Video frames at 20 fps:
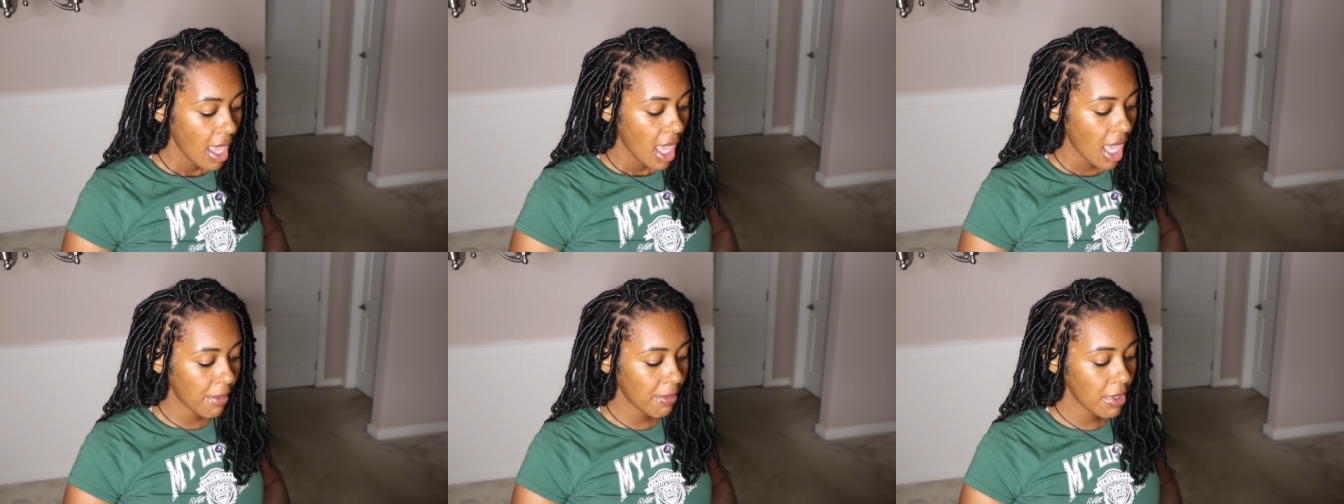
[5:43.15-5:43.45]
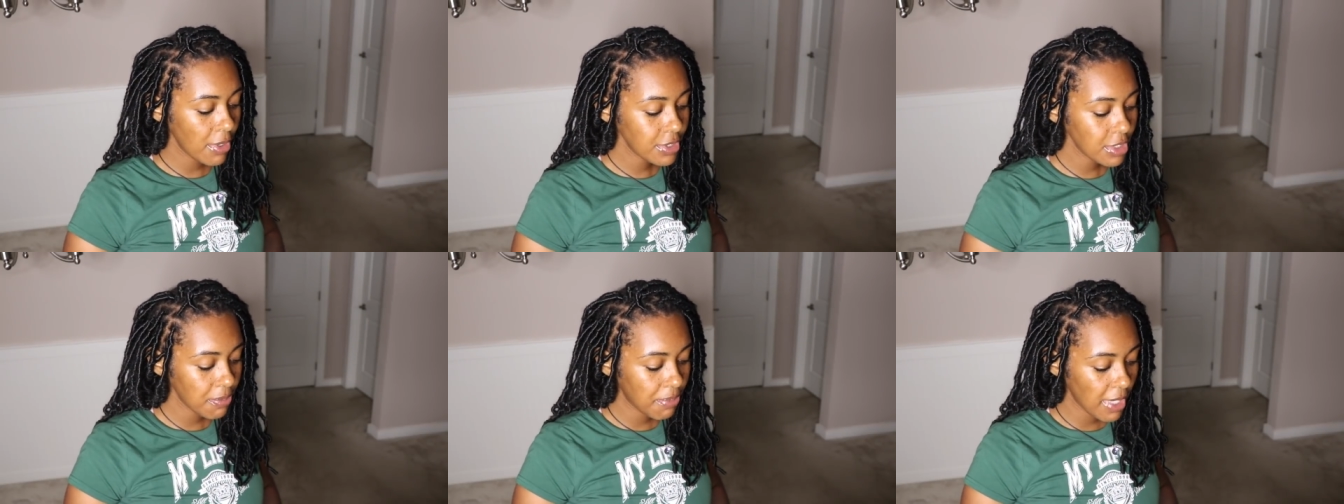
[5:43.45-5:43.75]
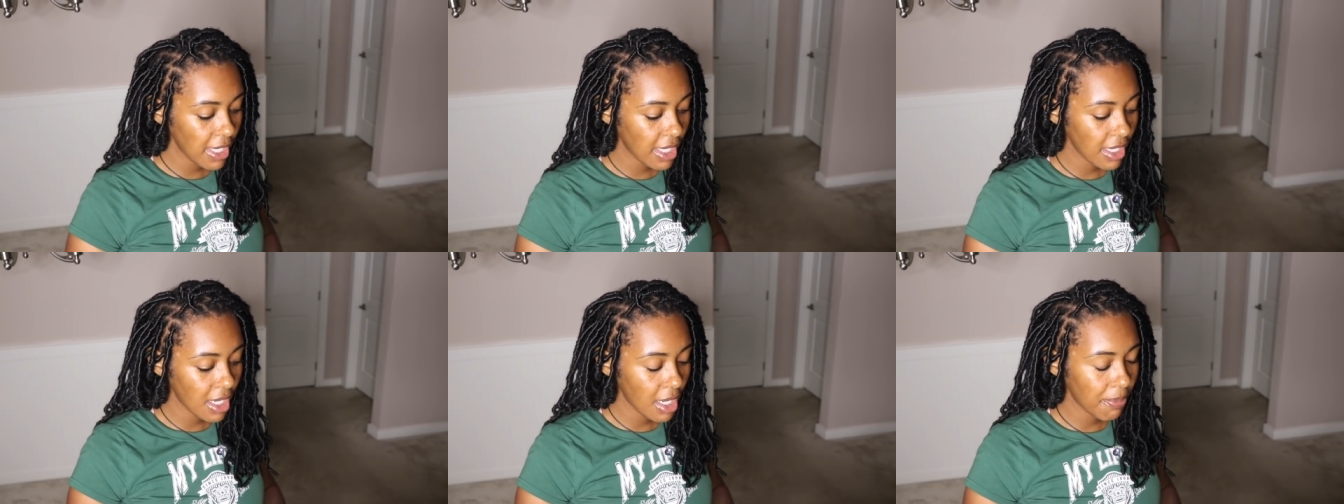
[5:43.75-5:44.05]
I'm also
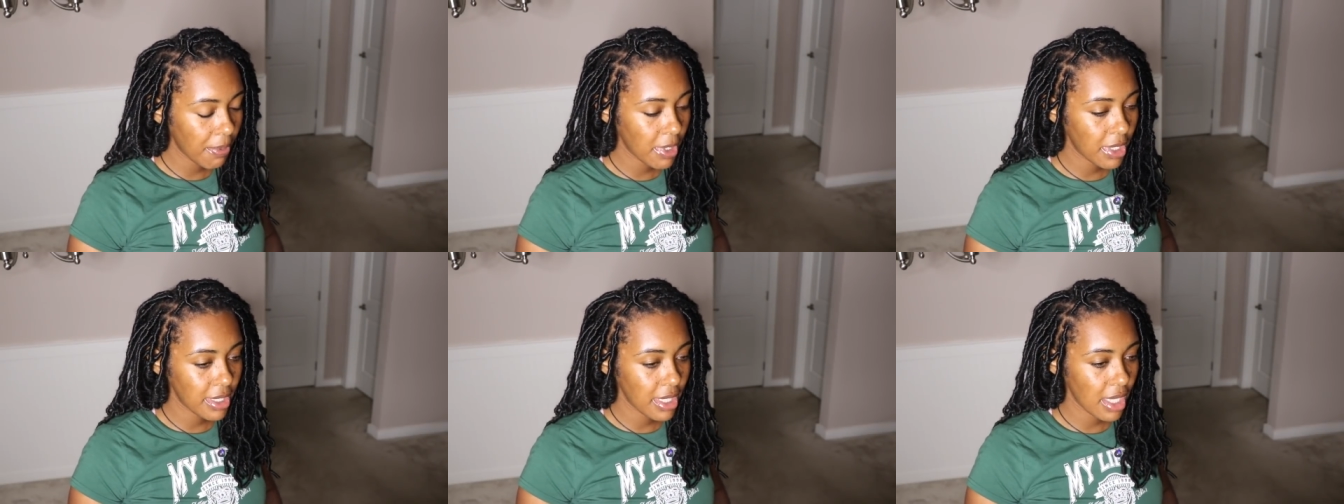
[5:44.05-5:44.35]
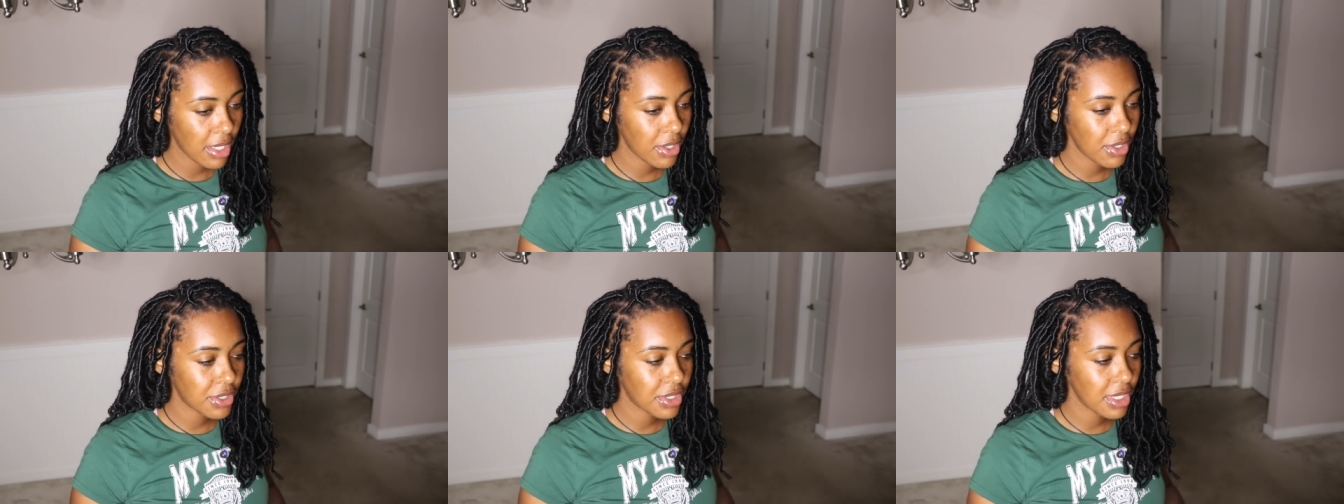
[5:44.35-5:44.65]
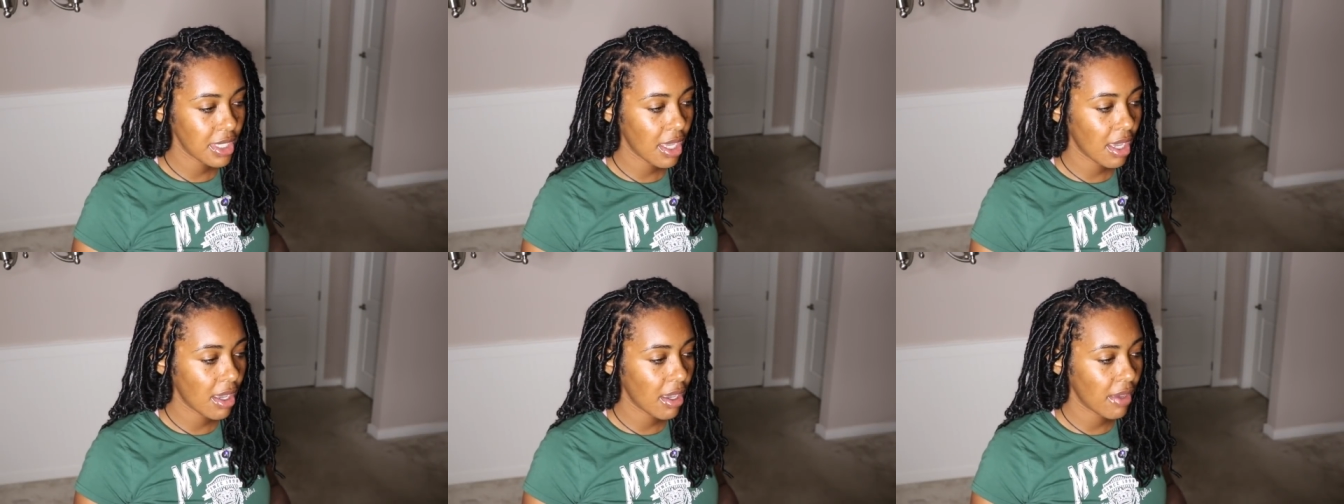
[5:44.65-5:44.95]
picking up on an
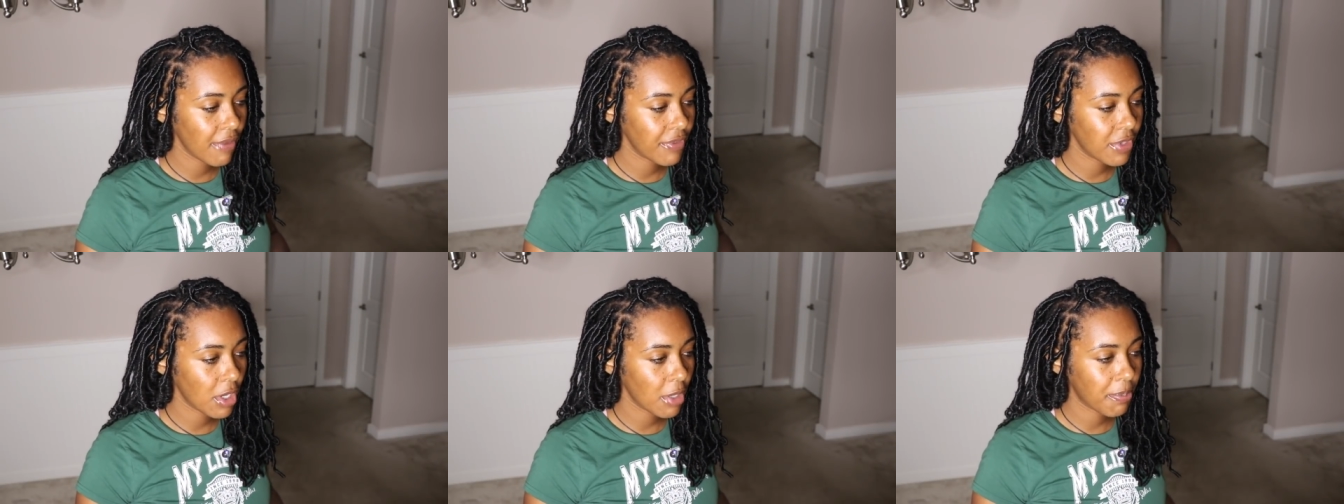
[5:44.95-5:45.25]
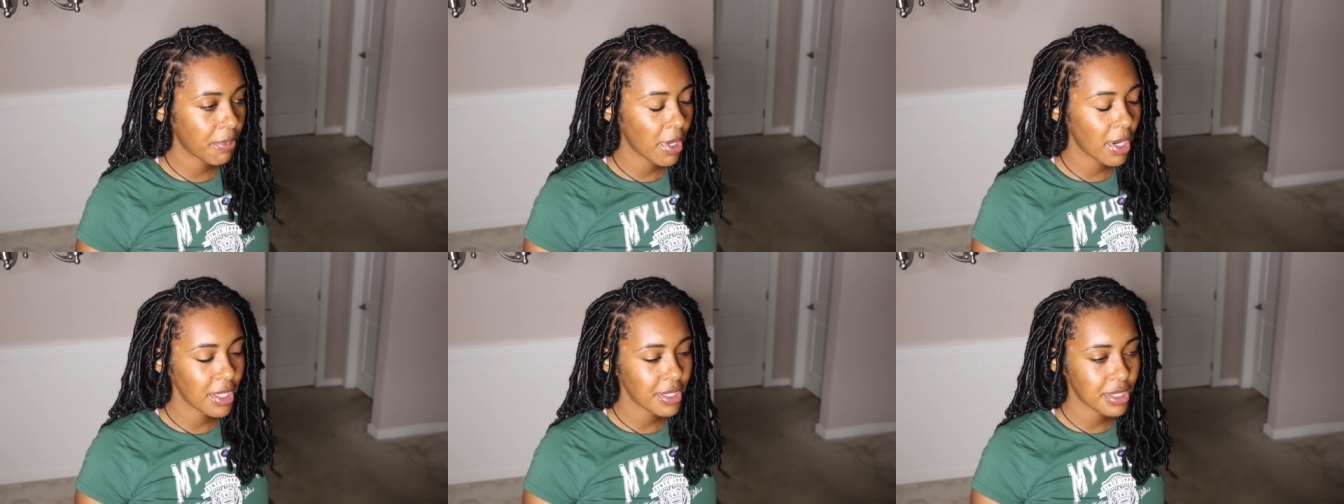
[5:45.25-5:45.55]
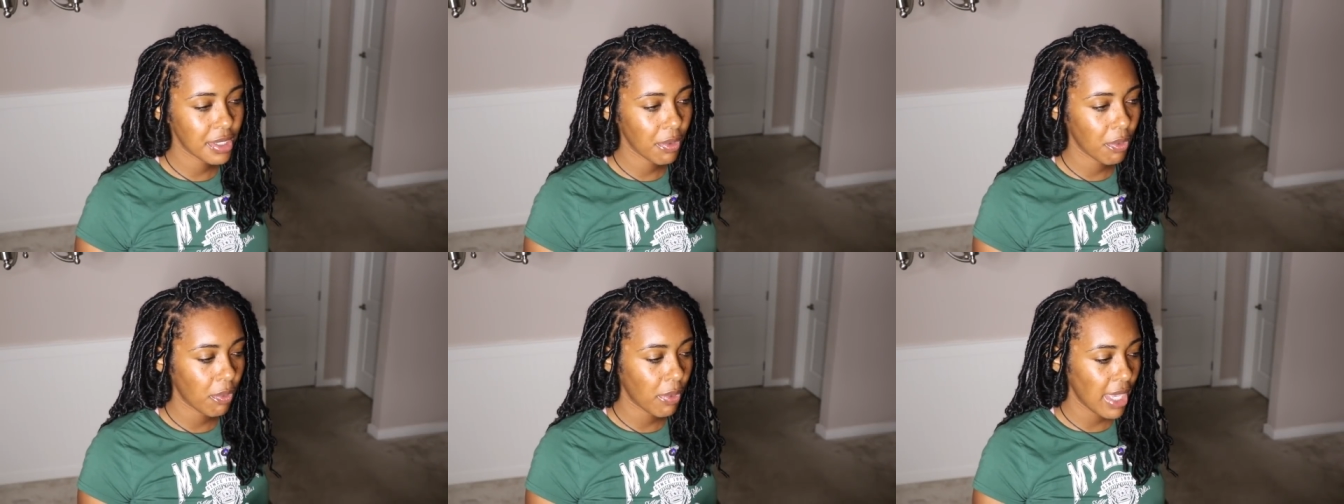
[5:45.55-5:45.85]
energy of your
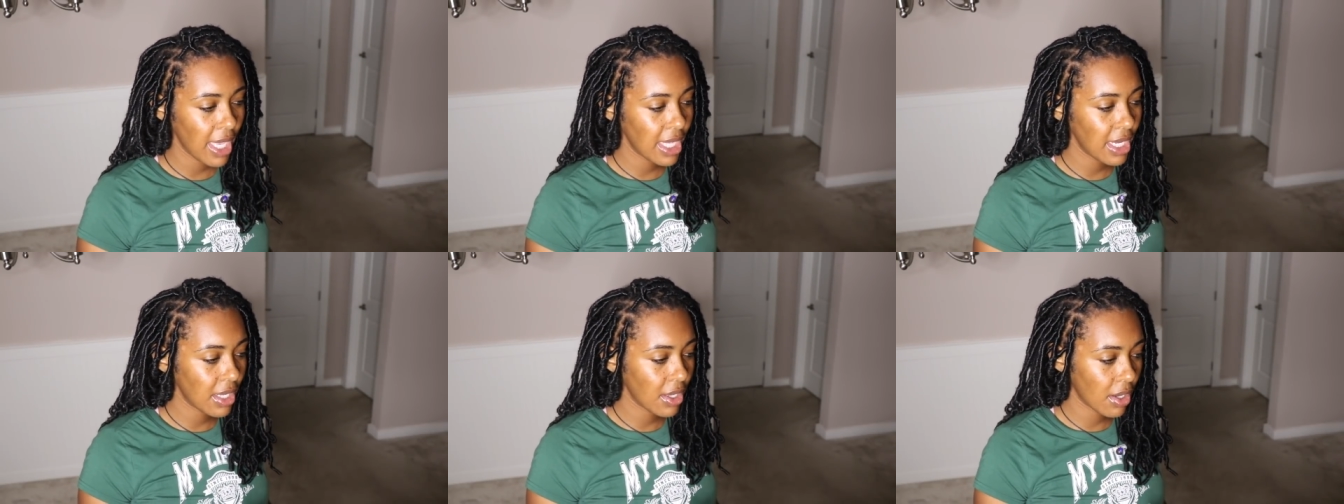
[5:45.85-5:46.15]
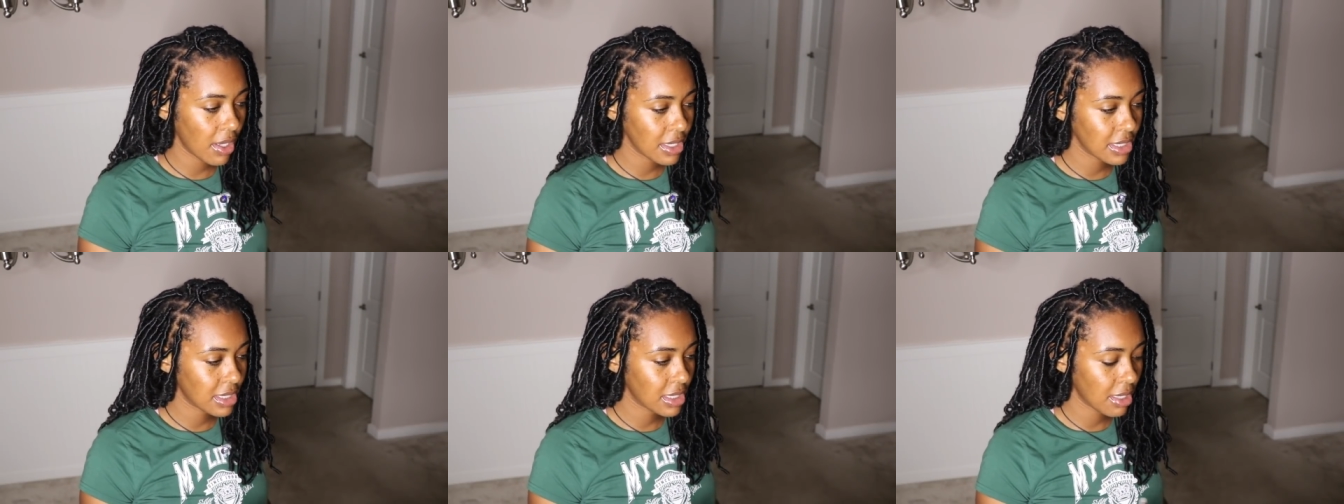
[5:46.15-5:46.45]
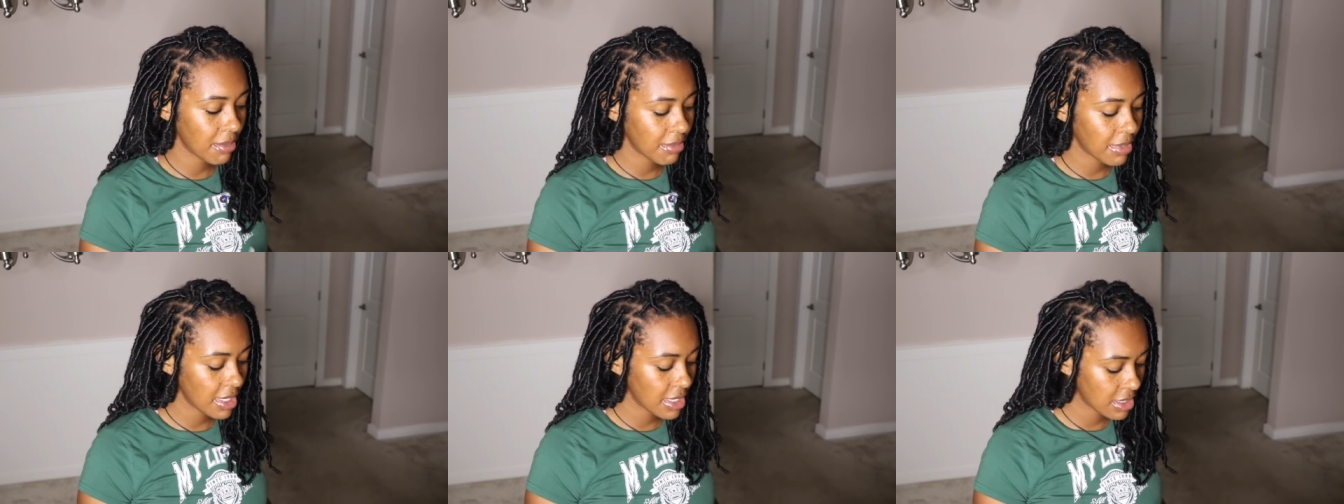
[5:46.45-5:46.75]
person waiting on
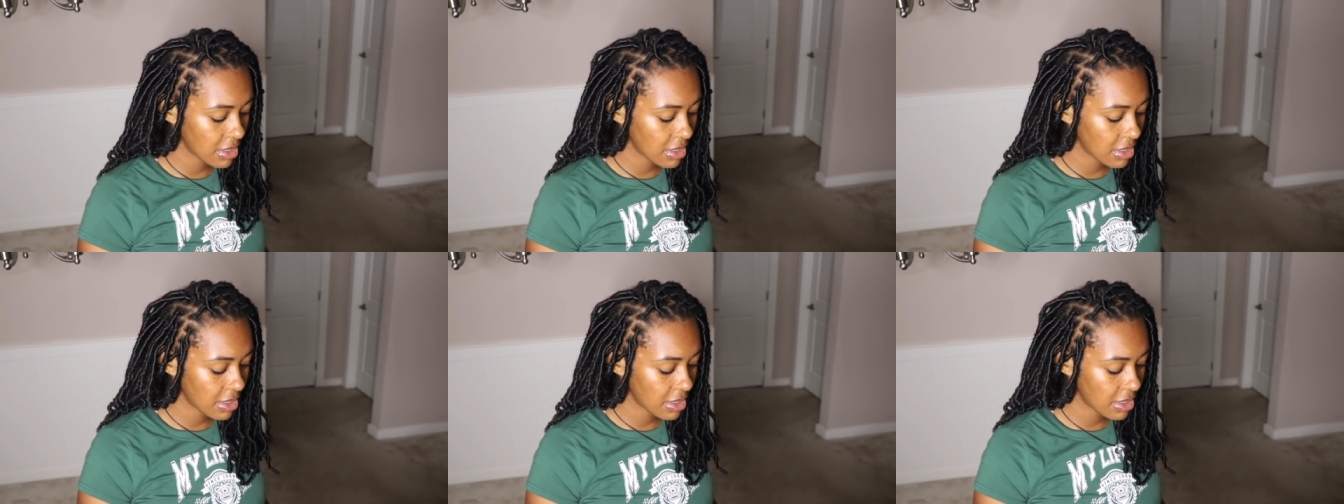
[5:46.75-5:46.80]
something.